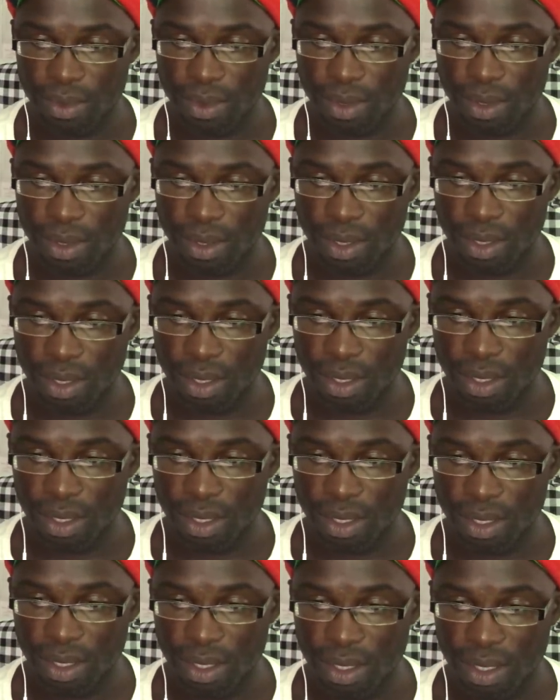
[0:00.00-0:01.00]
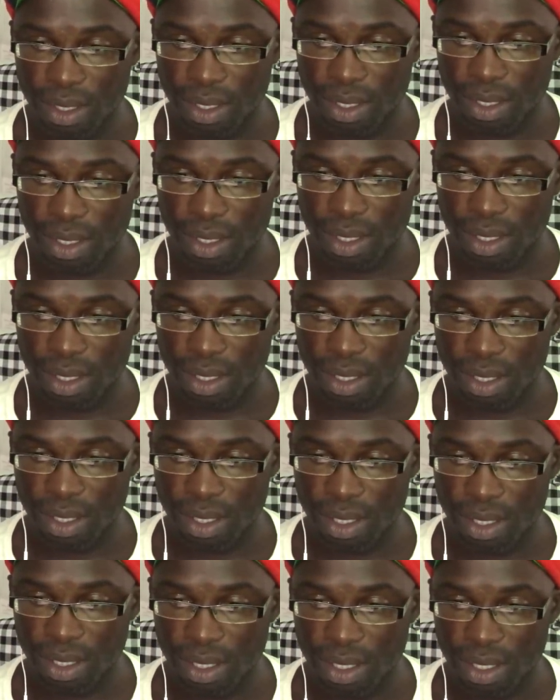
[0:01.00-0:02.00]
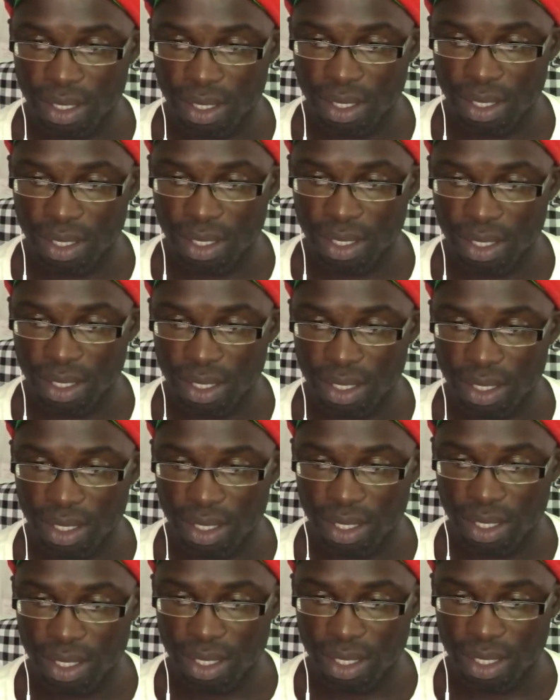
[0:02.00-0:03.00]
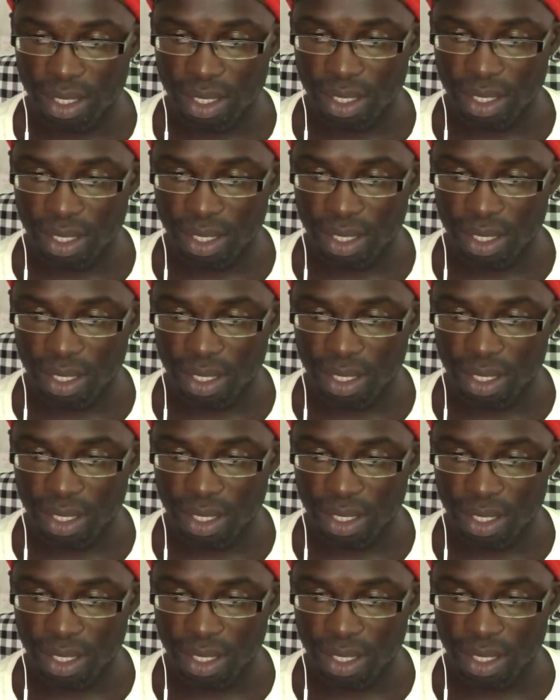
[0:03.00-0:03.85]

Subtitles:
(silent)